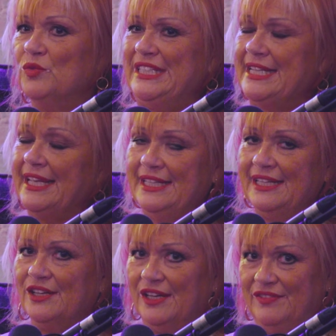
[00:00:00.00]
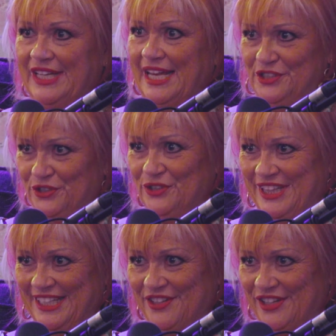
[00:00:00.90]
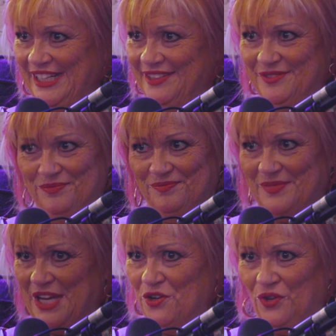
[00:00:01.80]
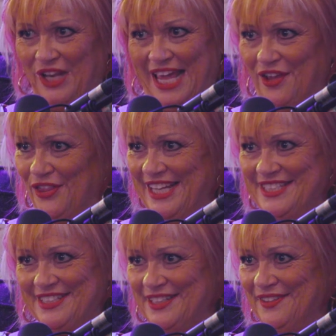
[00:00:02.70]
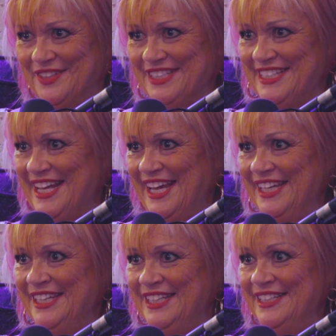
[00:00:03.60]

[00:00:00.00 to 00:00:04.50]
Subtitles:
we take care of it. I do a clearing. I don't allow that stuff to stay.